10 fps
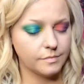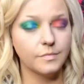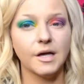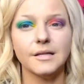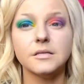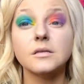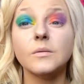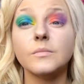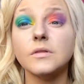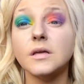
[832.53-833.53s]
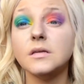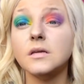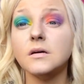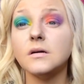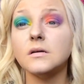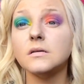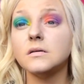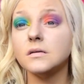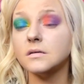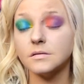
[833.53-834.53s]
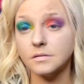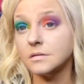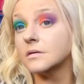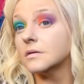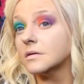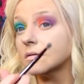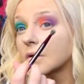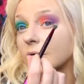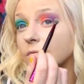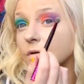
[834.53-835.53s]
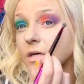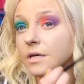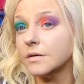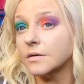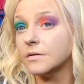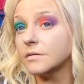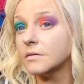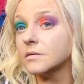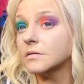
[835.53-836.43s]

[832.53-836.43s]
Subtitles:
made some blending hard over here.